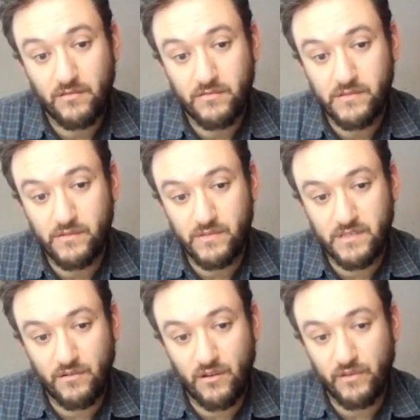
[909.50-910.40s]
So
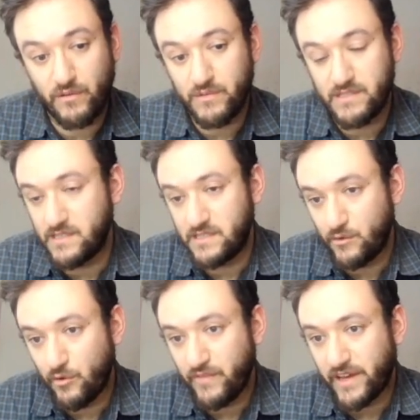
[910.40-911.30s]
0 equals the
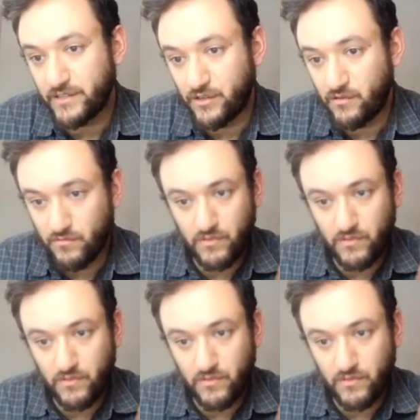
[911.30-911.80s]
0 vector,